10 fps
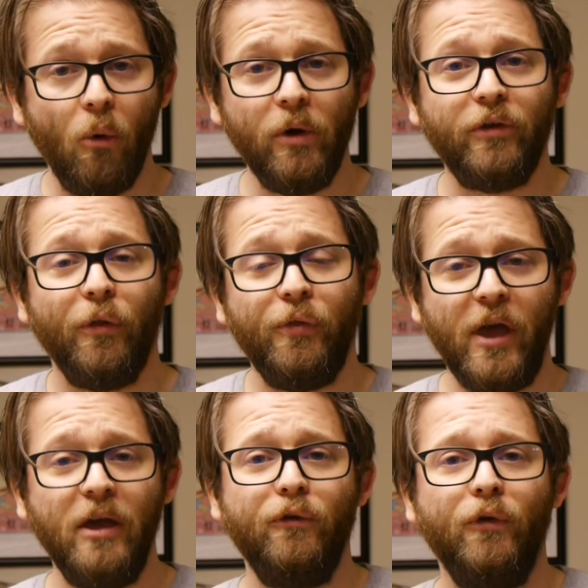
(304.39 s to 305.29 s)
always,
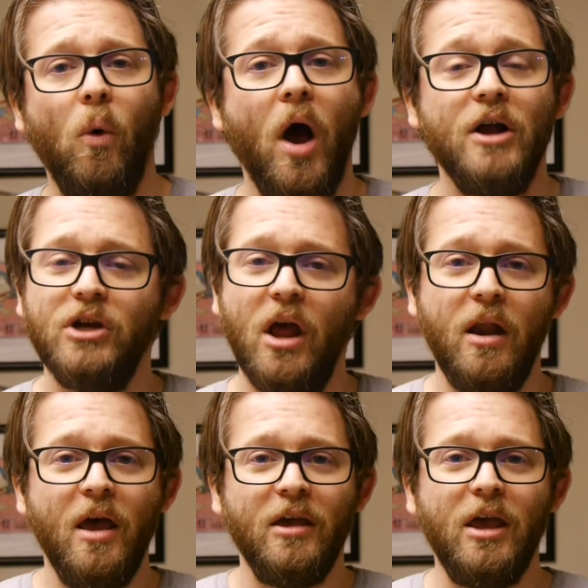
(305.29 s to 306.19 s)
thank you for
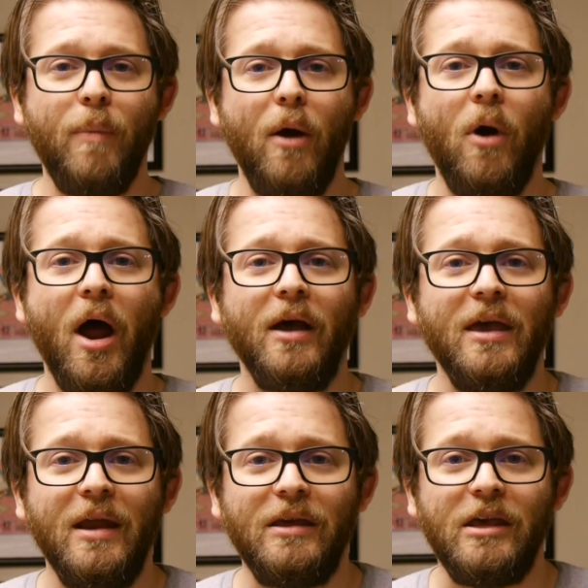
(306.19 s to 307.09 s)
watching. Keep on
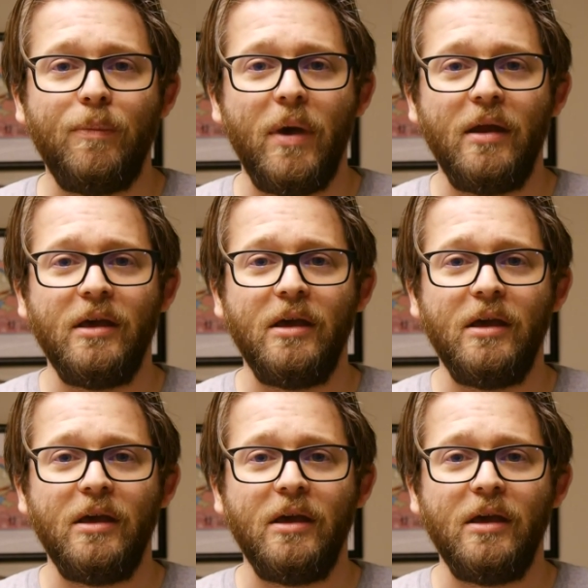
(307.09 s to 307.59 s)
rocking and keep it geeky.